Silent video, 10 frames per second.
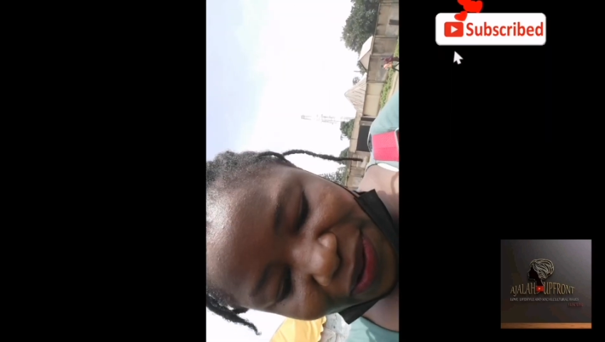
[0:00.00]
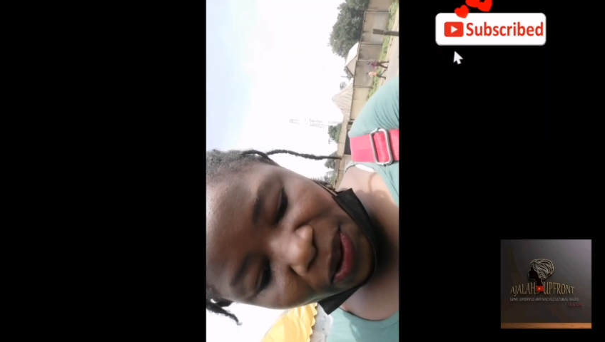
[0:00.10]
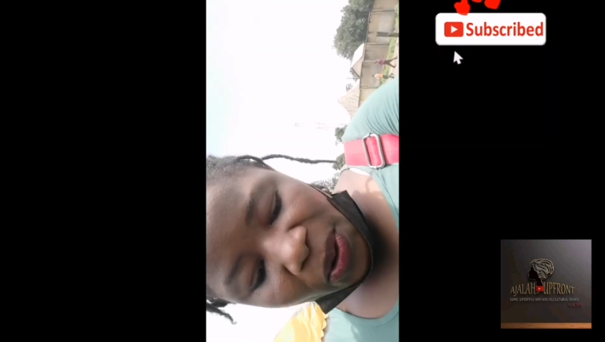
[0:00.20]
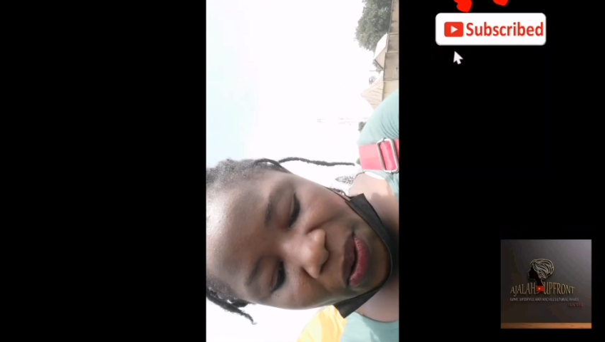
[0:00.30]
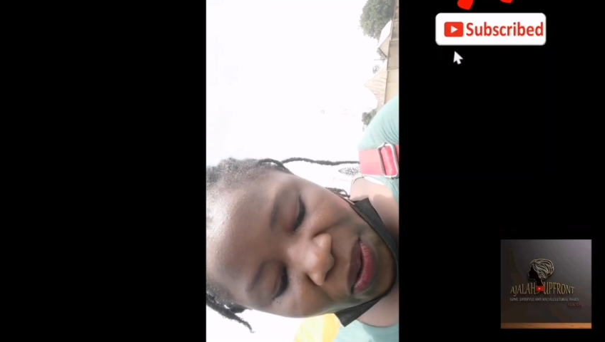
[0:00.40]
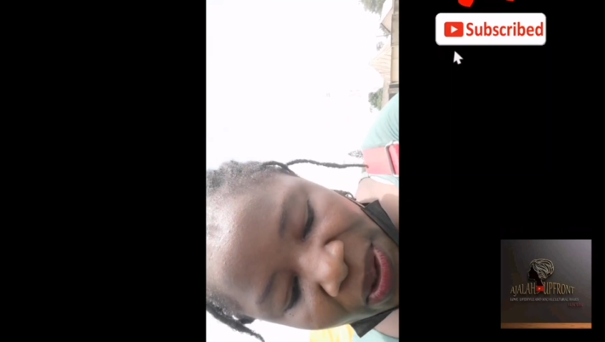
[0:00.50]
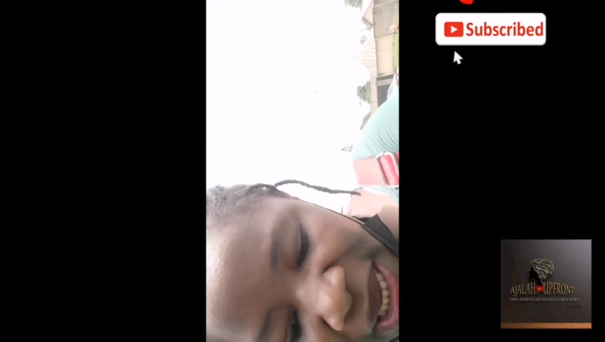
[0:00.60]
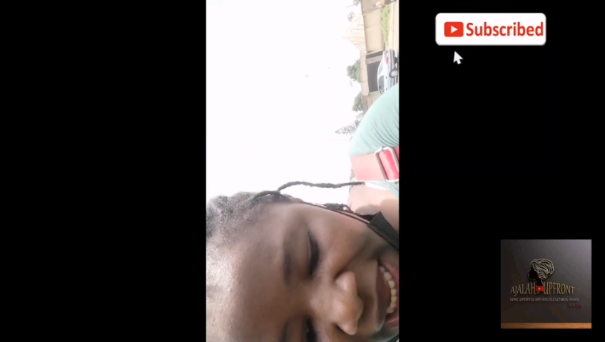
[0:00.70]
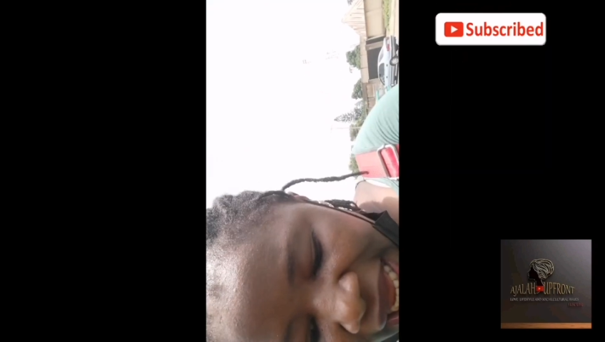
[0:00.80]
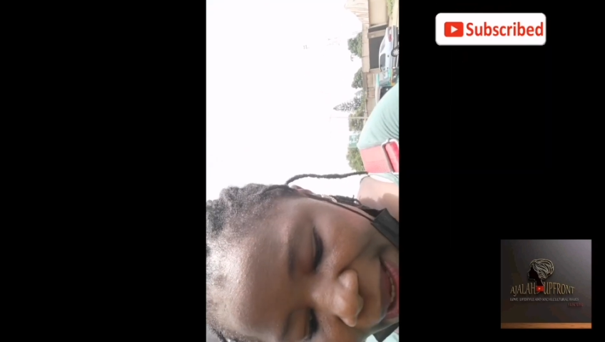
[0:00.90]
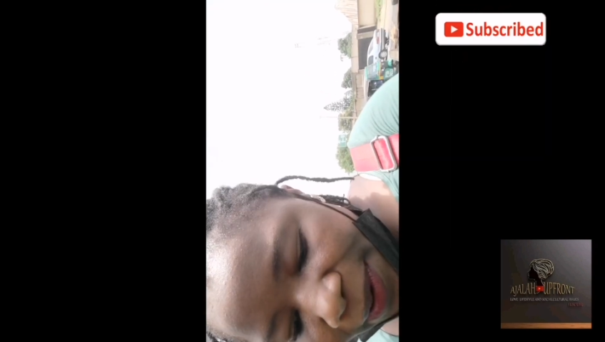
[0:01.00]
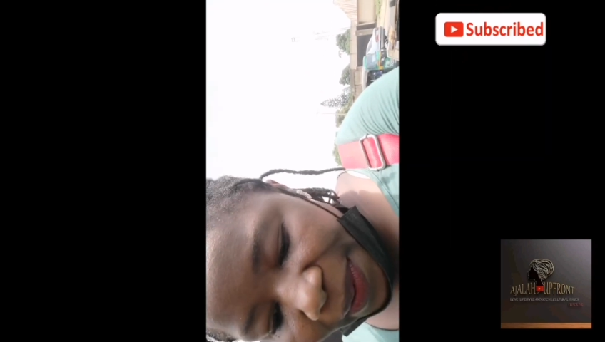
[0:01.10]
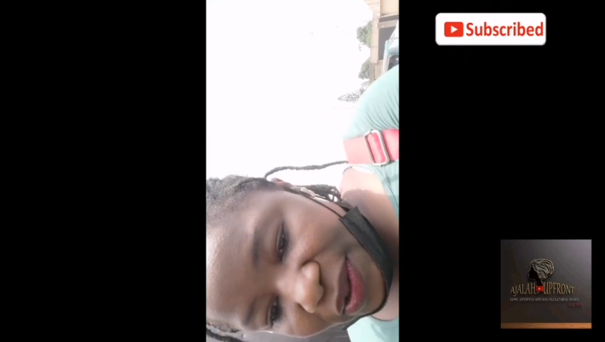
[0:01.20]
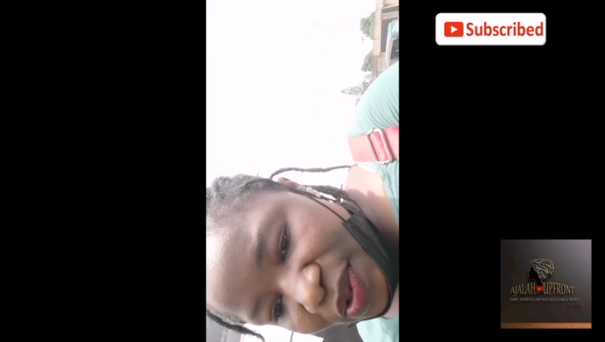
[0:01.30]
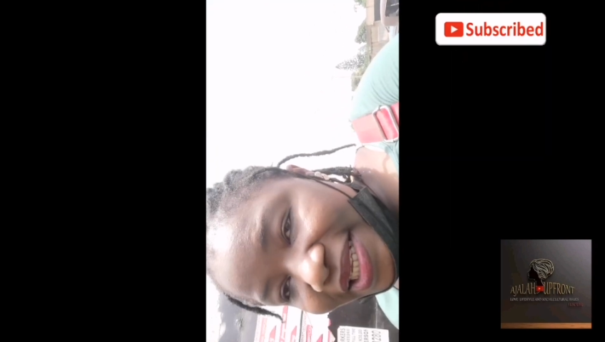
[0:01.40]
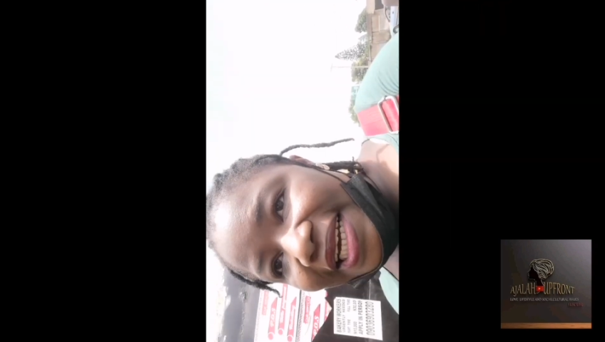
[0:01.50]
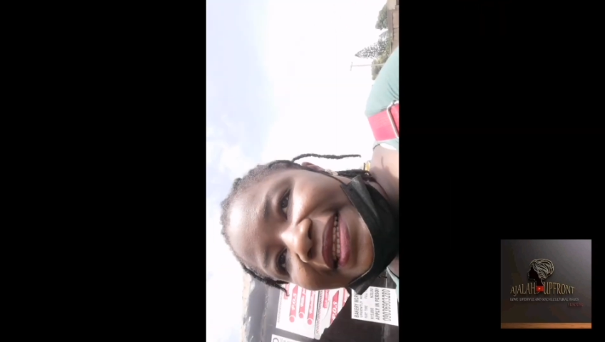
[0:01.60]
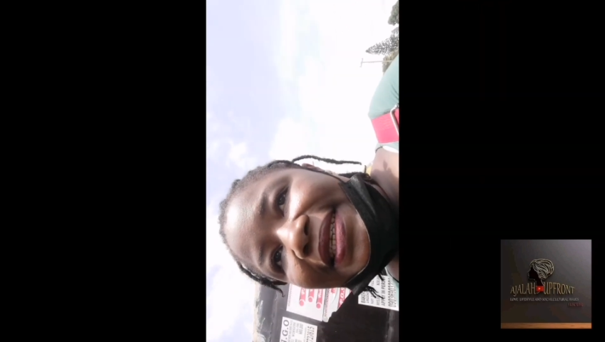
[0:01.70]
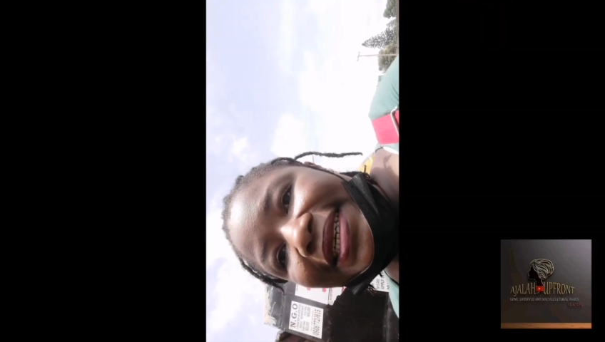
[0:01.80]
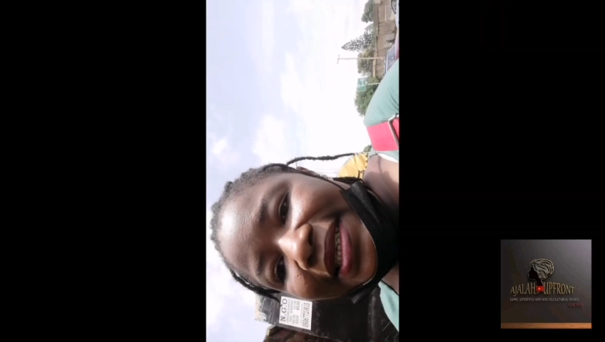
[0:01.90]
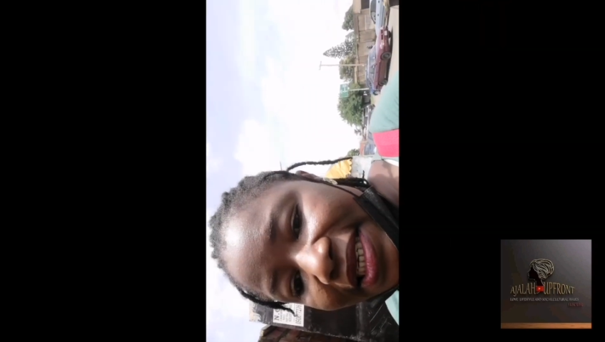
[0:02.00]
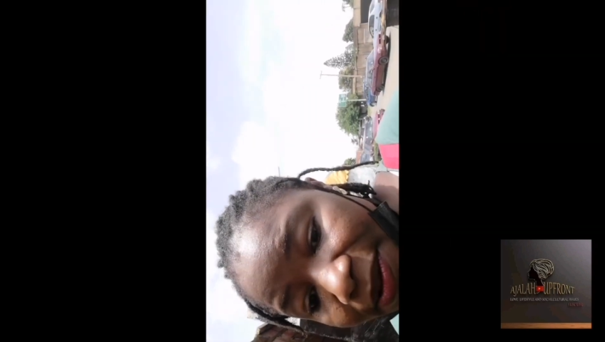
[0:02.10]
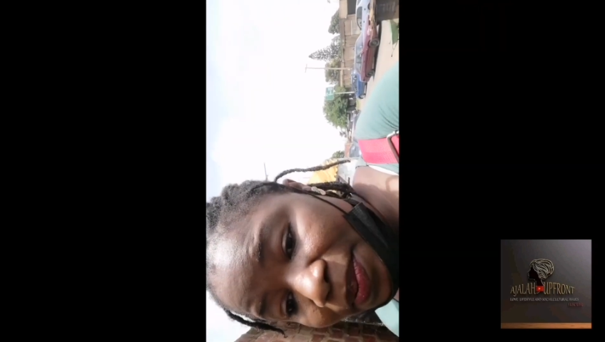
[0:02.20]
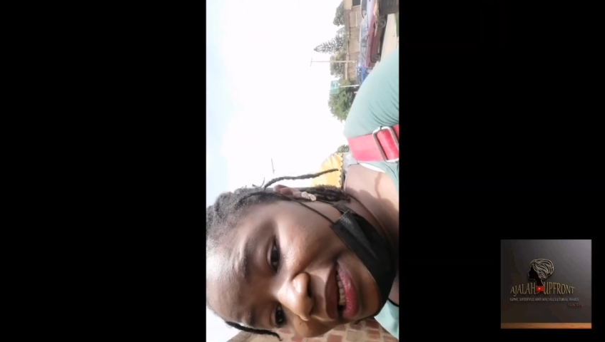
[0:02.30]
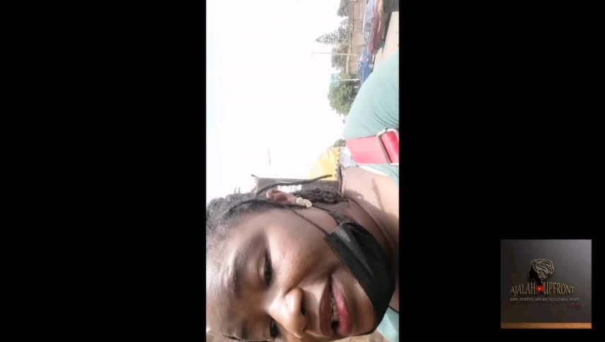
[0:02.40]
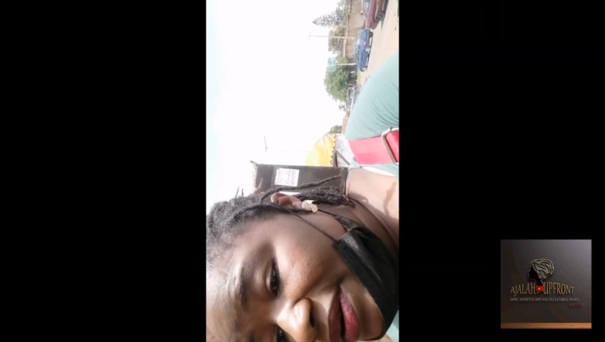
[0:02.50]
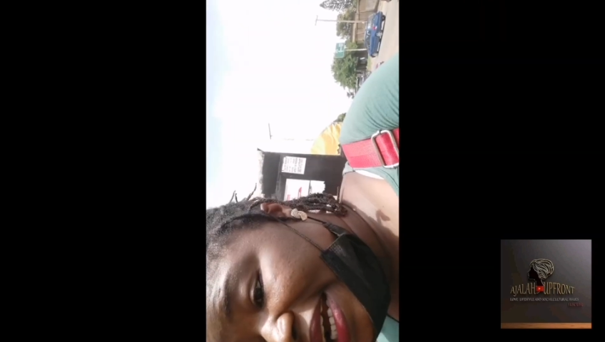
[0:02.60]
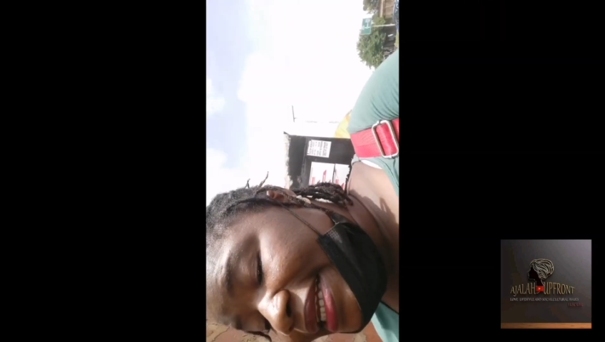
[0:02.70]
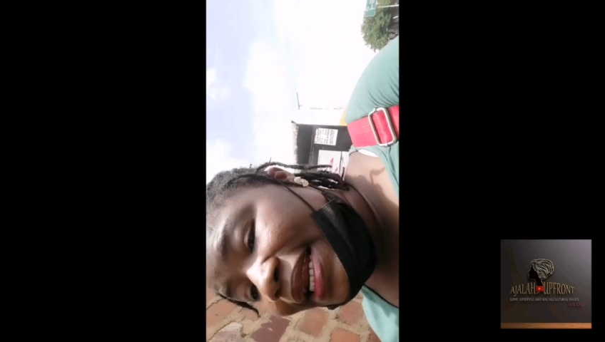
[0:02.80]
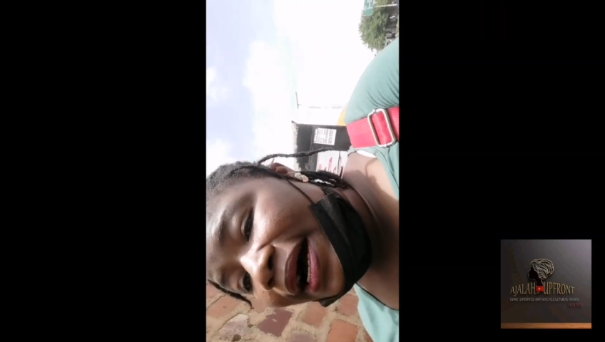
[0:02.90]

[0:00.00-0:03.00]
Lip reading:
Nobody's mouth can be seen.